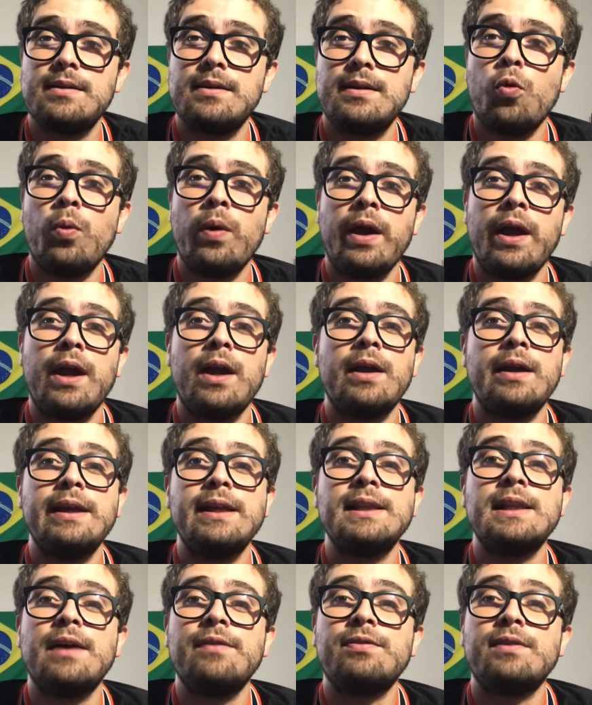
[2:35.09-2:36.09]
where he
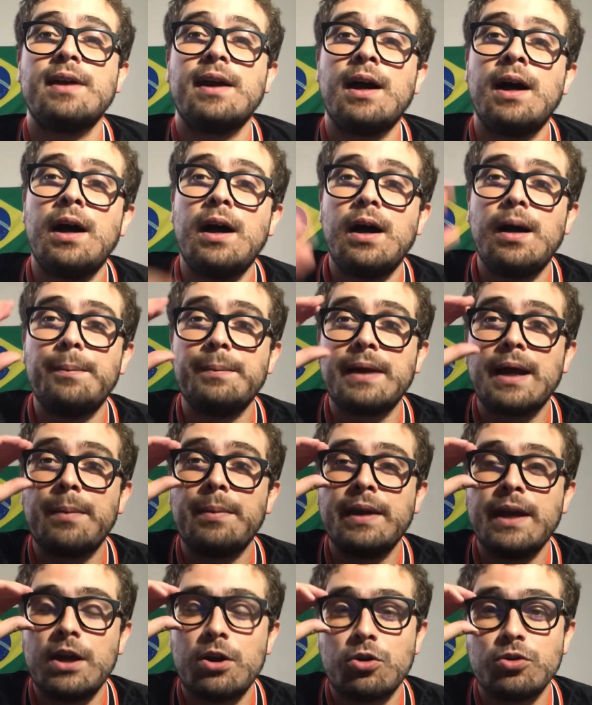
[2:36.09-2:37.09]
left
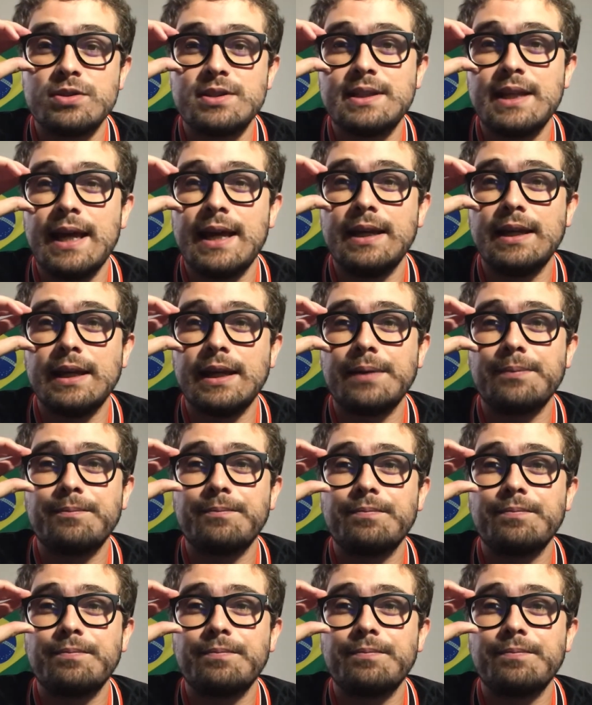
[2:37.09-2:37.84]
Caballero standing.